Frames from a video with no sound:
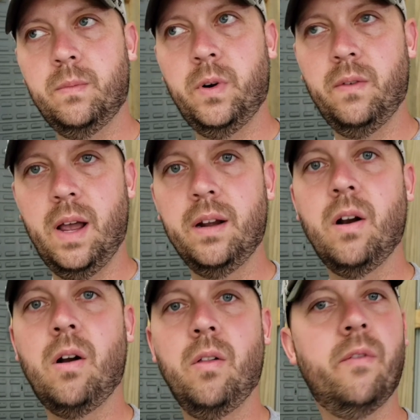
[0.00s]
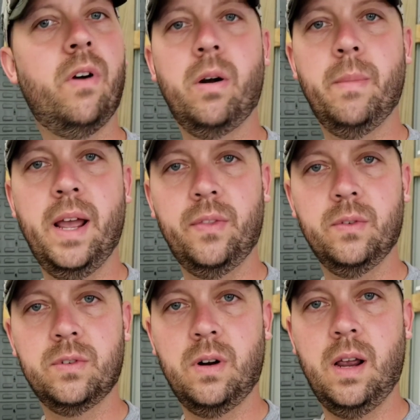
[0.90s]
providing all of our math
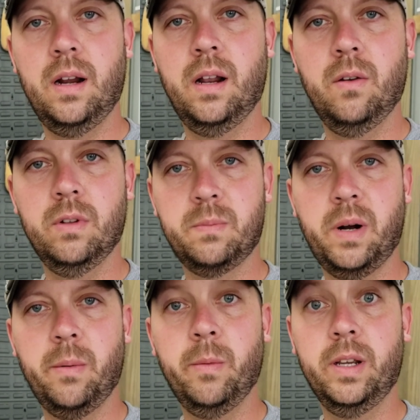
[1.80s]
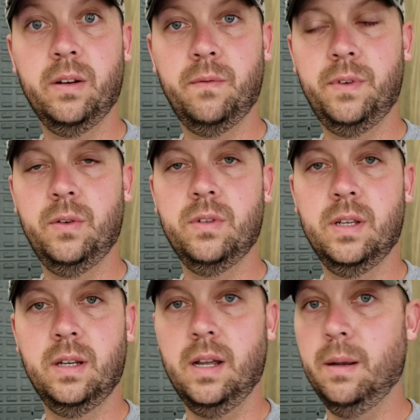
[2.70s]
was right. I know it's probably
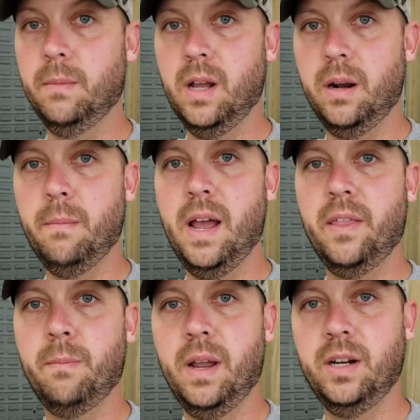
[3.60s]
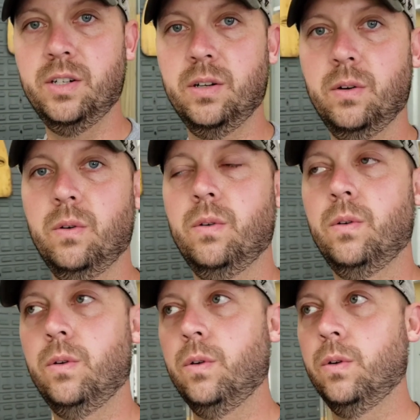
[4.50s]
confusing. I am not a math major,
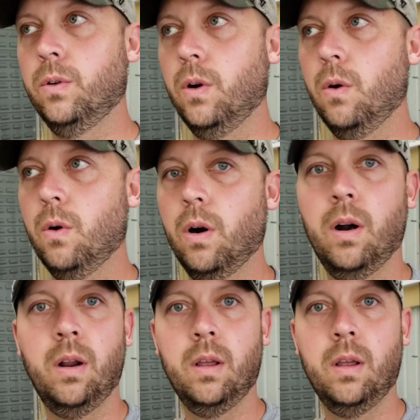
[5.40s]
nor